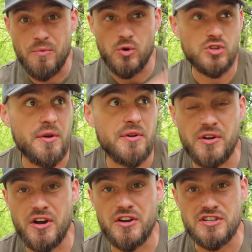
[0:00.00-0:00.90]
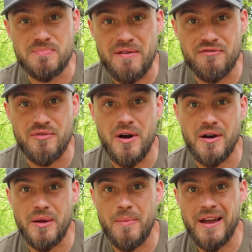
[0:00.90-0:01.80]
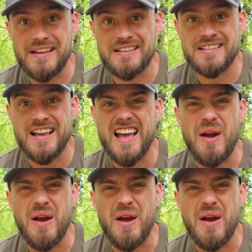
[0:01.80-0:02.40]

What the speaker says: what's going on guys, it's Ben from Parker Baits